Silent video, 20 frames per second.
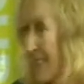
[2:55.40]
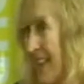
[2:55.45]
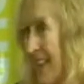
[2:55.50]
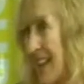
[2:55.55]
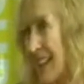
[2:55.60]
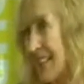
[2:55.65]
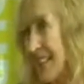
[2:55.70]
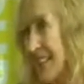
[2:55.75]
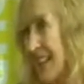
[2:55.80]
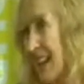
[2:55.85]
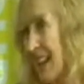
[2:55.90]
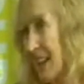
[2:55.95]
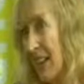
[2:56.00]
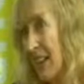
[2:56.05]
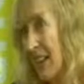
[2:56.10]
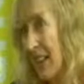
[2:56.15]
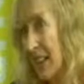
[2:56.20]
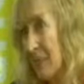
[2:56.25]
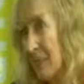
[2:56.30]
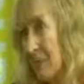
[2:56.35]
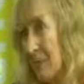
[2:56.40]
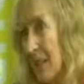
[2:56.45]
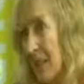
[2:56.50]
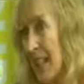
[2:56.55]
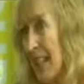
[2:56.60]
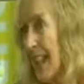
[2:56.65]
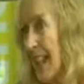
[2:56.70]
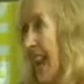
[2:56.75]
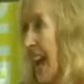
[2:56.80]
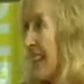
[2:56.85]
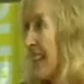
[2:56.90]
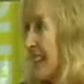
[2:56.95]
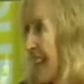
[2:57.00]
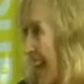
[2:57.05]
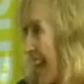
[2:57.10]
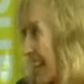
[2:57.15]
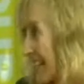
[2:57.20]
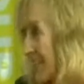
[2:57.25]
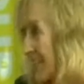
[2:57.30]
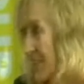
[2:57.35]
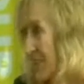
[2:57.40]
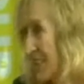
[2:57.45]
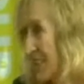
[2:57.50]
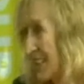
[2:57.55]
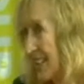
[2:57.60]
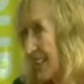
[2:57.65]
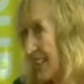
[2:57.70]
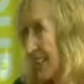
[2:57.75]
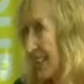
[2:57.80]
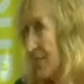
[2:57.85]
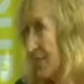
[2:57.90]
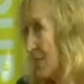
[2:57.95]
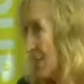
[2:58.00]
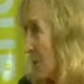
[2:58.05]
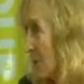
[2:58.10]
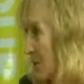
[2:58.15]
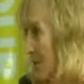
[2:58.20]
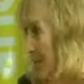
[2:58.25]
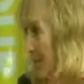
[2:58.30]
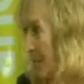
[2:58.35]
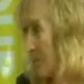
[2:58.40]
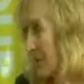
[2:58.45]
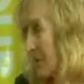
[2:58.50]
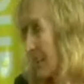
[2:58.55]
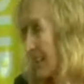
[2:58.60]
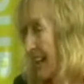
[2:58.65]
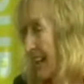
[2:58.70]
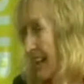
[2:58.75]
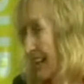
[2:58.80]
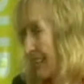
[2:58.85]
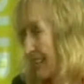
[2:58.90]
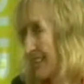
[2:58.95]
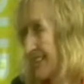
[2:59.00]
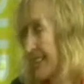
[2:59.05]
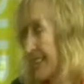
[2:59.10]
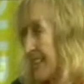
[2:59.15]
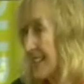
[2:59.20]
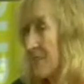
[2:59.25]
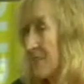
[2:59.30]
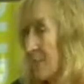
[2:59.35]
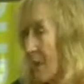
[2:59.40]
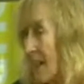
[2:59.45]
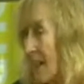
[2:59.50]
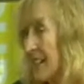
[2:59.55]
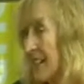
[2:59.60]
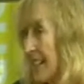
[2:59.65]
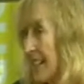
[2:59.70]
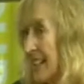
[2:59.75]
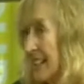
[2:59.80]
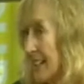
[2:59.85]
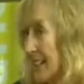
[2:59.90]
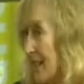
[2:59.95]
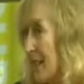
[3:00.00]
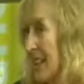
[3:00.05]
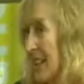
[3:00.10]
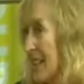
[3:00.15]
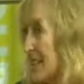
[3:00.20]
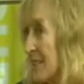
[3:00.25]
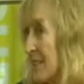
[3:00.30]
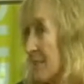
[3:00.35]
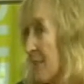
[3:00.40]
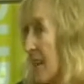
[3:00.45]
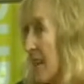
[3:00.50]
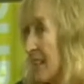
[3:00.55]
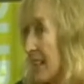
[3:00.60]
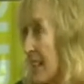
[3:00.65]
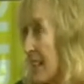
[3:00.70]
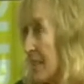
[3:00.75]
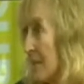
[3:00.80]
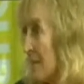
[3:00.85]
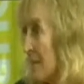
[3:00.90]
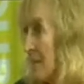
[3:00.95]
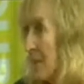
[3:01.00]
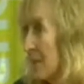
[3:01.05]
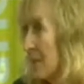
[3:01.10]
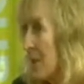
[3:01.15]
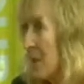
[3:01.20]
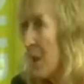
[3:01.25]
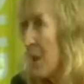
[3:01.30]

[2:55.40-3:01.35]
their time and energy to something like this. It's very, you